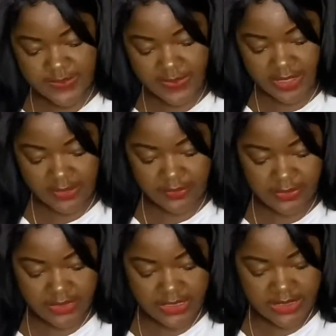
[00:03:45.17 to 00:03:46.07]
product we're
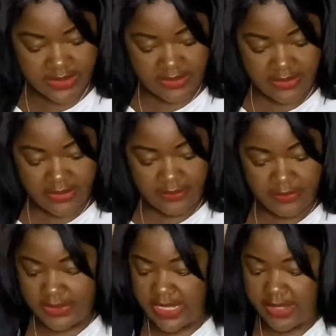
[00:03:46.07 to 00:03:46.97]
gonna pull out